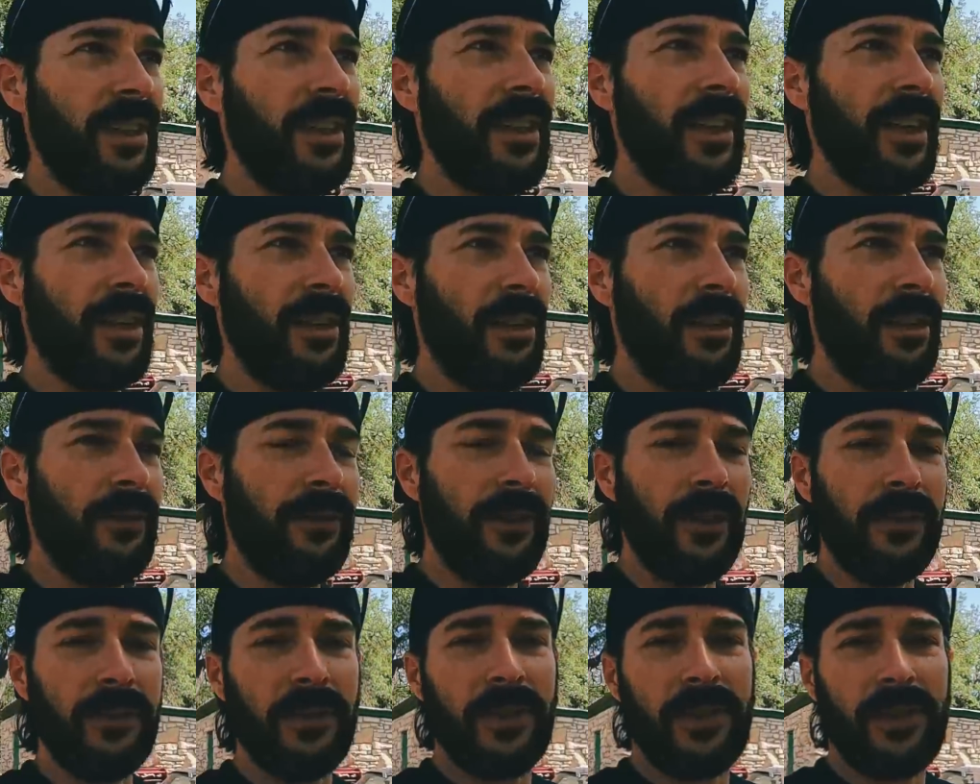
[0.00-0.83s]
take the net
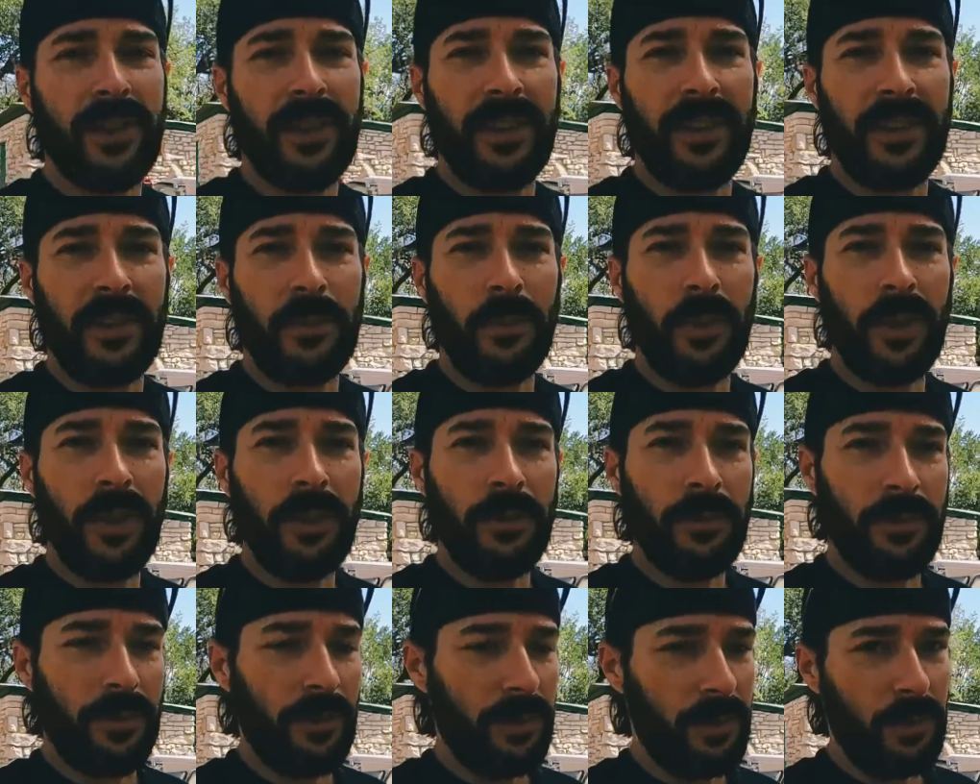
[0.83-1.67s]
off of it. It's not like
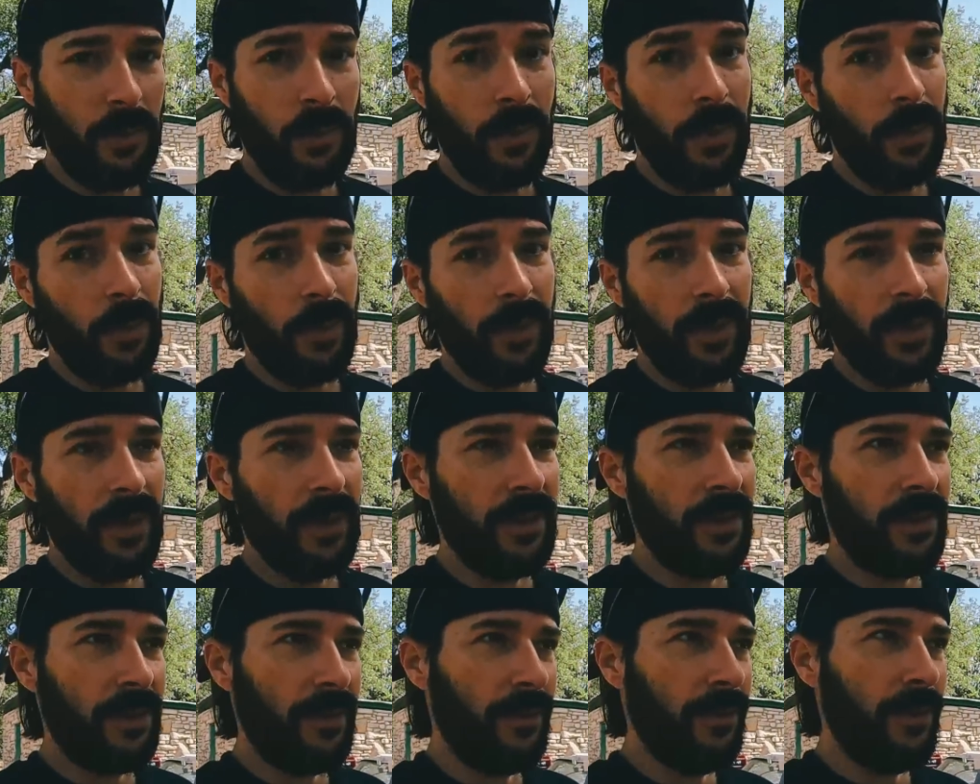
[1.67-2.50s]
we used those when we were
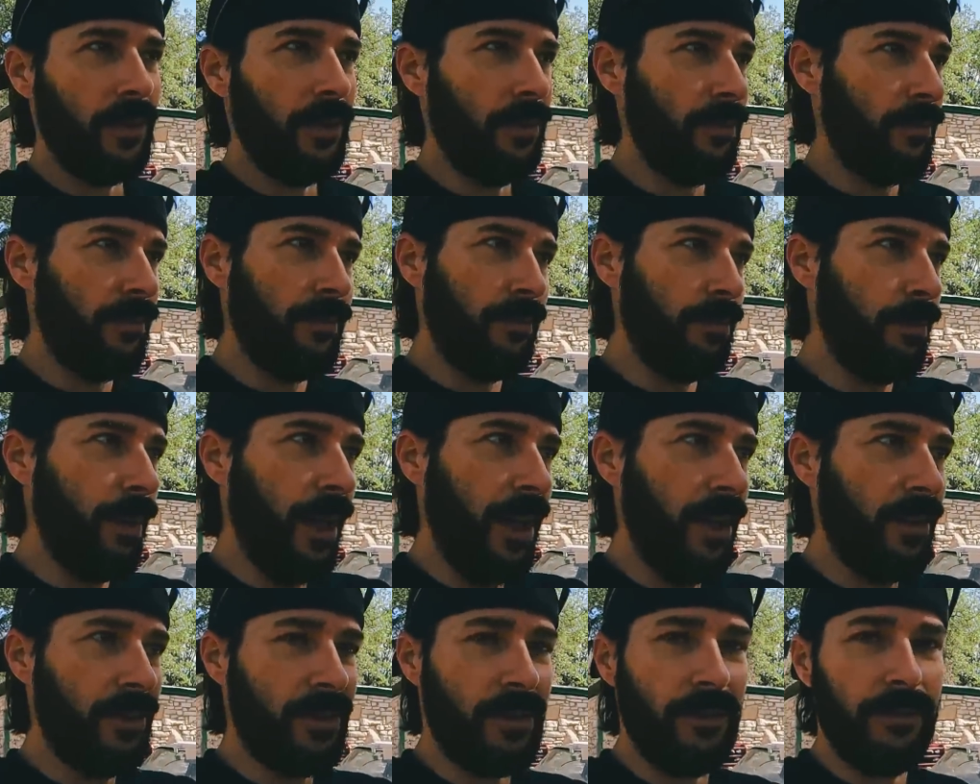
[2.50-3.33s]
kids. If you
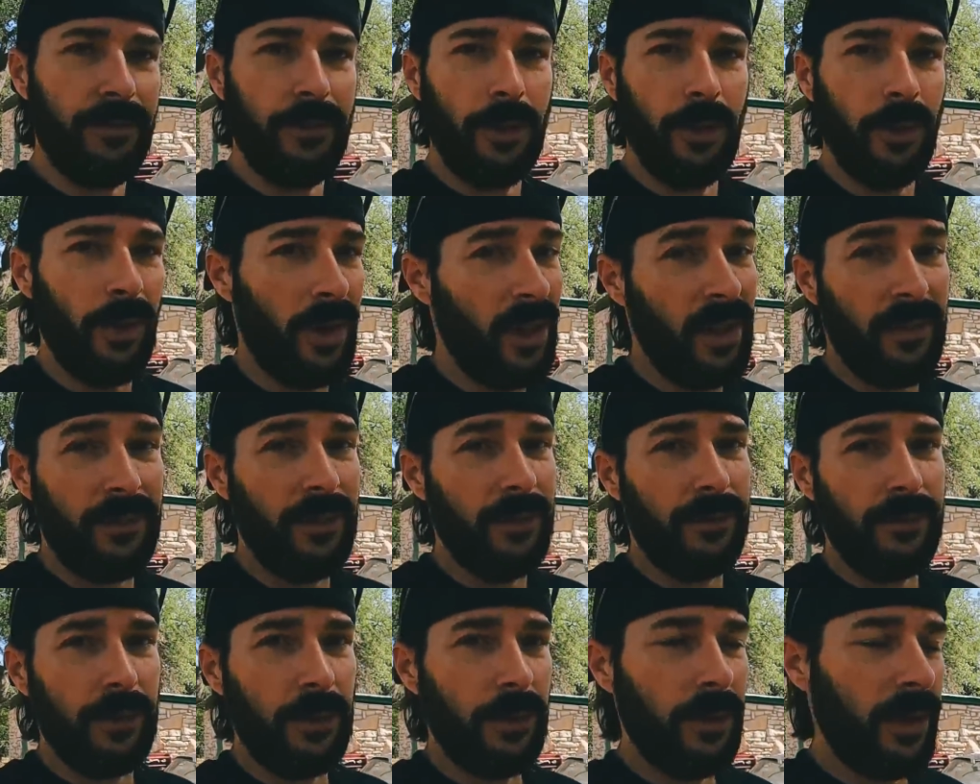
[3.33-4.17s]
bounced and flew
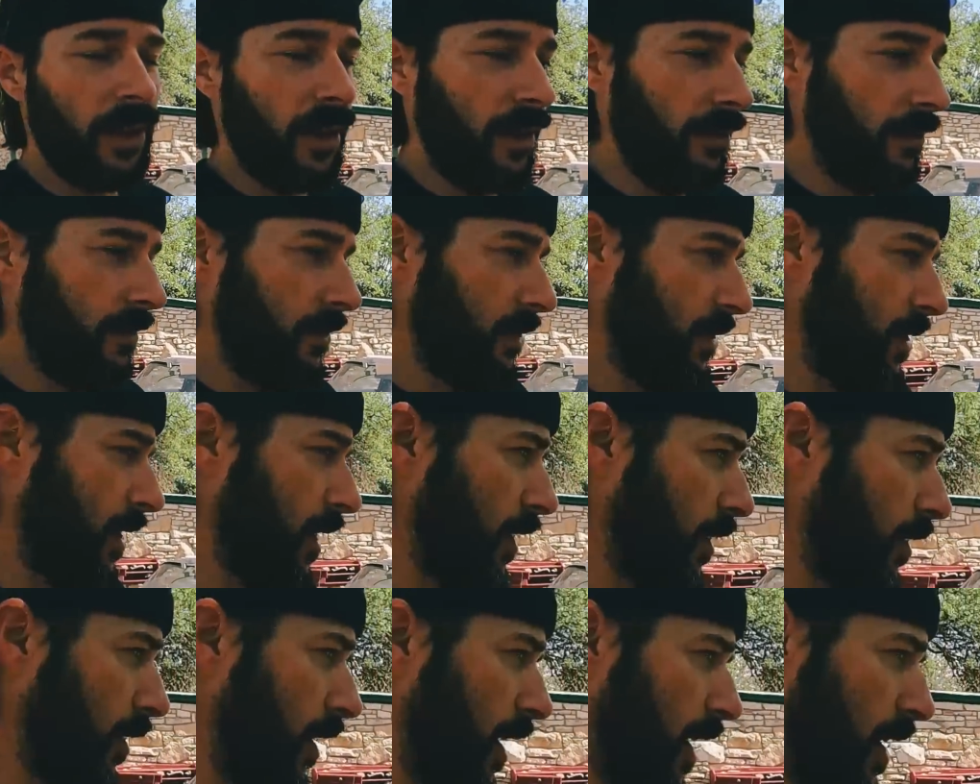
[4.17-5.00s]
off, you flew off. That's
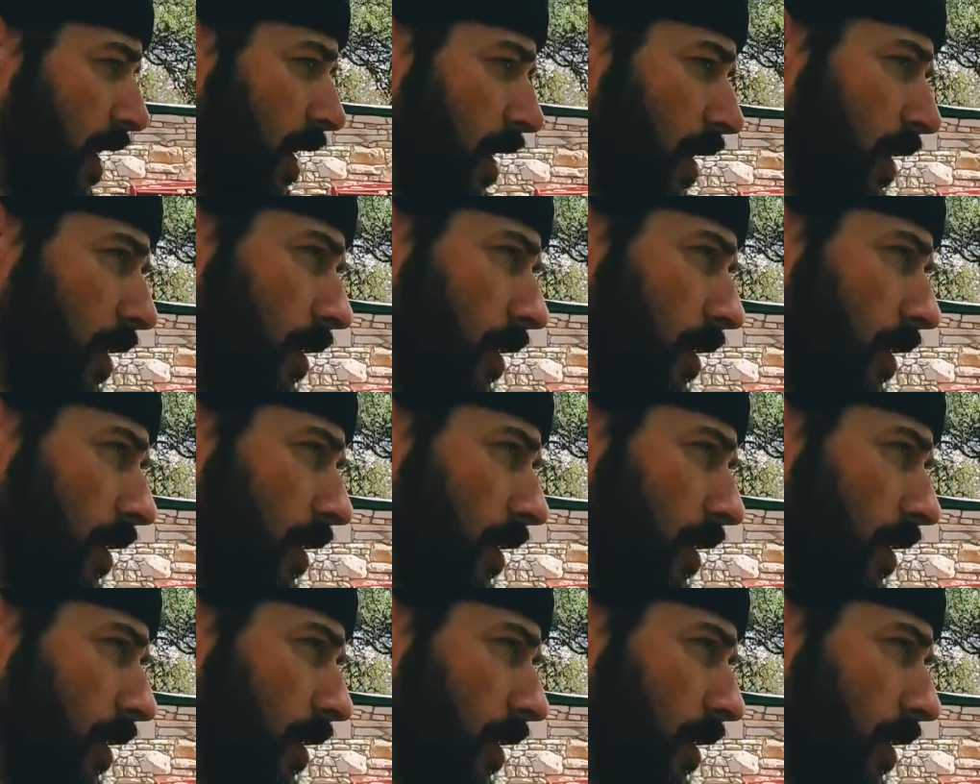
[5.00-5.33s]
how you gain